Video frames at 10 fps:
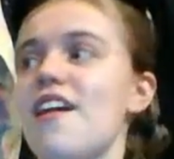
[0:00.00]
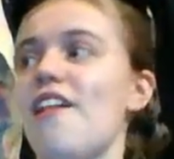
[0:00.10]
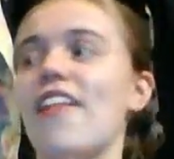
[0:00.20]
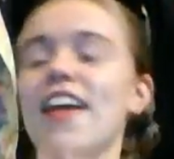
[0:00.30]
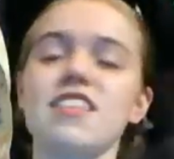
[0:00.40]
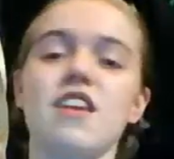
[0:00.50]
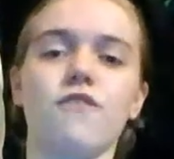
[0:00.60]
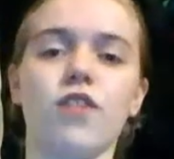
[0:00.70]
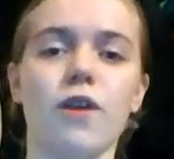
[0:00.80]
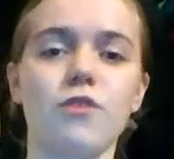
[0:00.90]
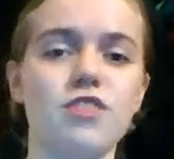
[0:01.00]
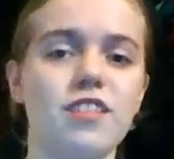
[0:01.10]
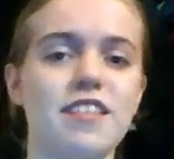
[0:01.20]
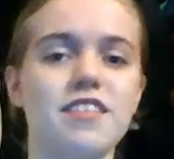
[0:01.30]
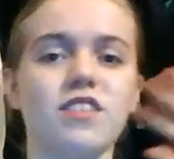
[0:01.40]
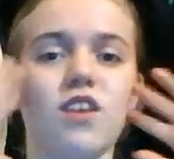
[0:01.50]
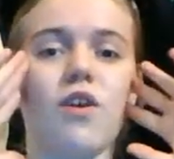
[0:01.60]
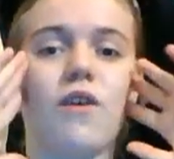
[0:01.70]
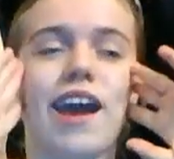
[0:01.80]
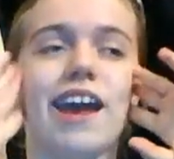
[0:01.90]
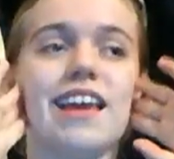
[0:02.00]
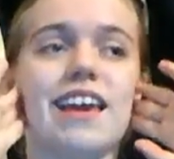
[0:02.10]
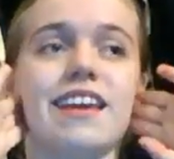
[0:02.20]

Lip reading: lets it flow. She lets it go, and